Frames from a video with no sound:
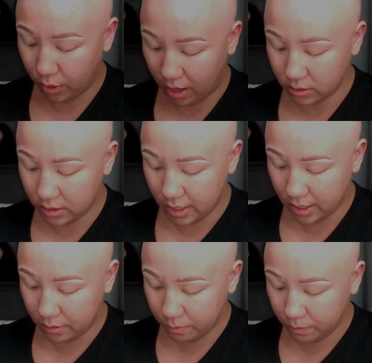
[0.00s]
the brow
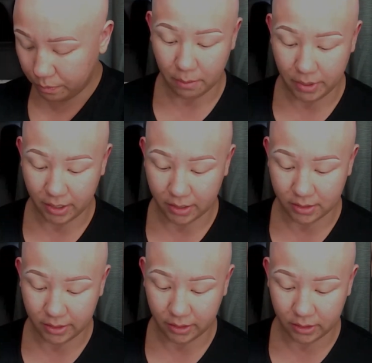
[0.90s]
stain and a bit of
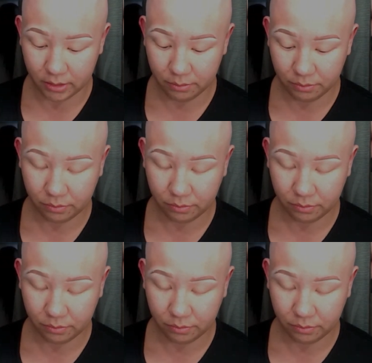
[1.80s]
concealer